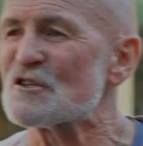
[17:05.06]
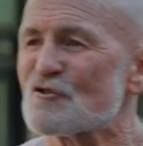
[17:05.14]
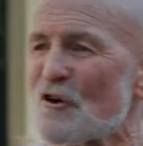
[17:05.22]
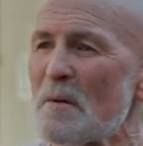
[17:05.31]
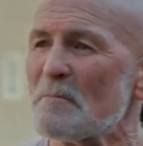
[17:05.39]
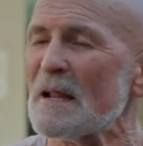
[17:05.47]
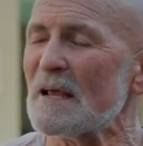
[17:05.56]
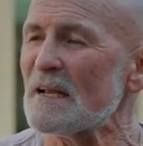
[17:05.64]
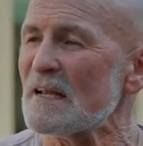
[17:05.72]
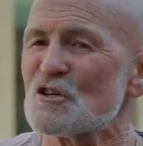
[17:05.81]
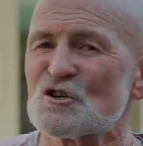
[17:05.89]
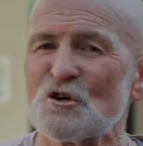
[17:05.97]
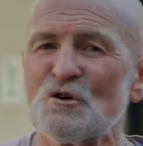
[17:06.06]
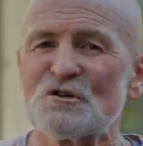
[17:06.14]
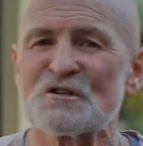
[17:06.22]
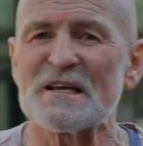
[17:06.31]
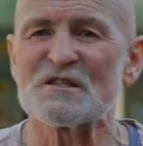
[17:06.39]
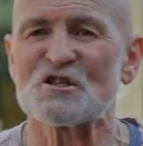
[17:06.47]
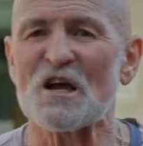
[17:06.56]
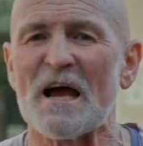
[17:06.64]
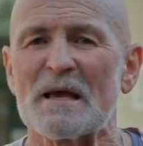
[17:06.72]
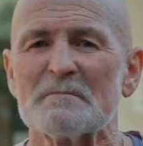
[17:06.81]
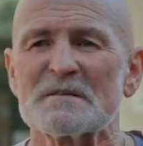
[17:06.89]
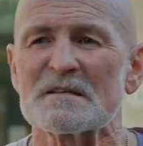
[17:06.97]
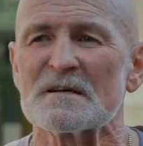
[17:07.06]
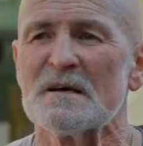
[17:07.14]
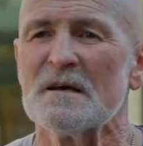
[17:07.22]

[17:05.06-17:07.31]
trembling in his shoes, says James.